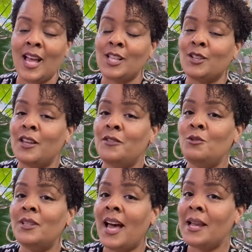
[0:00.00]
So if
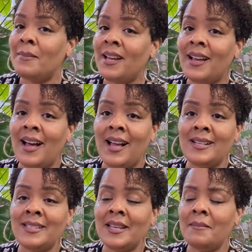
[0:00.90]
you like my
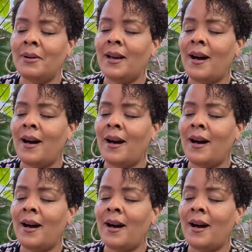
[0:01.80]
content, by